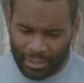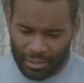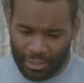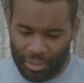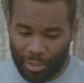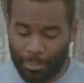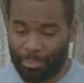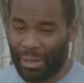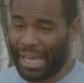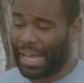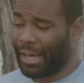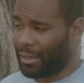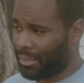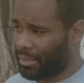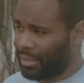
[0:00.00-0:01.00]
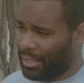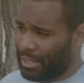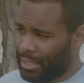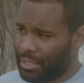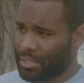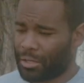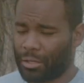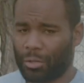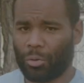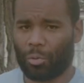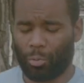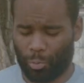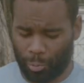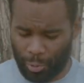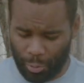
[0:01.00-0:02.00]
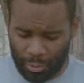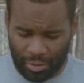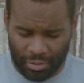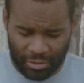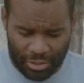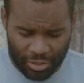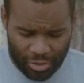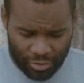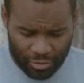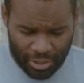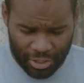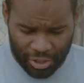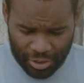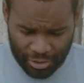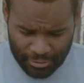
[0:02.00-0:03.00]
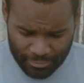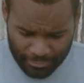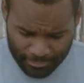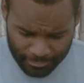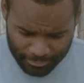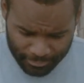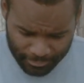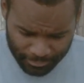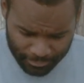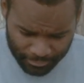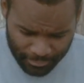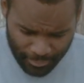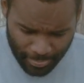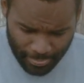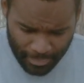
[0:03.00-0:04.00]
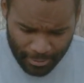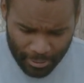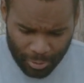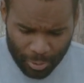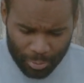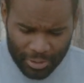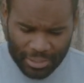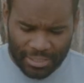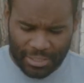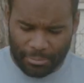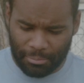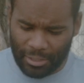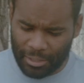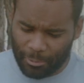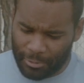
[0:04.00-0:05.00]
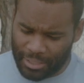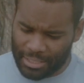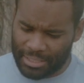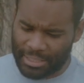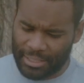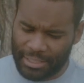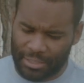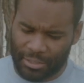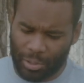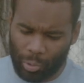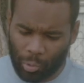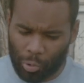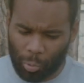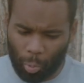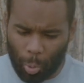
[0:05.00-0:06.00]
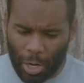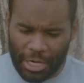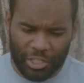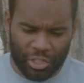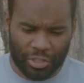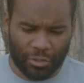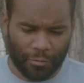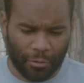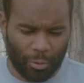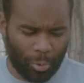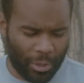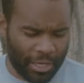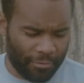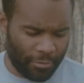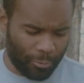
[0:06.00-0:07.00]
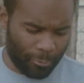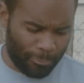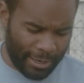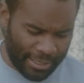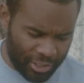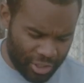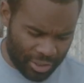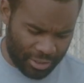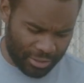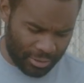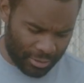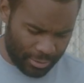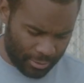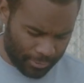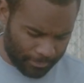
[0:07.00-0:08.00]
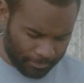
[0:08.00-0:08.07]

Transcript: then your path is on the route to destruction. What does it mean when it says the Lord watches over the way of the righteous?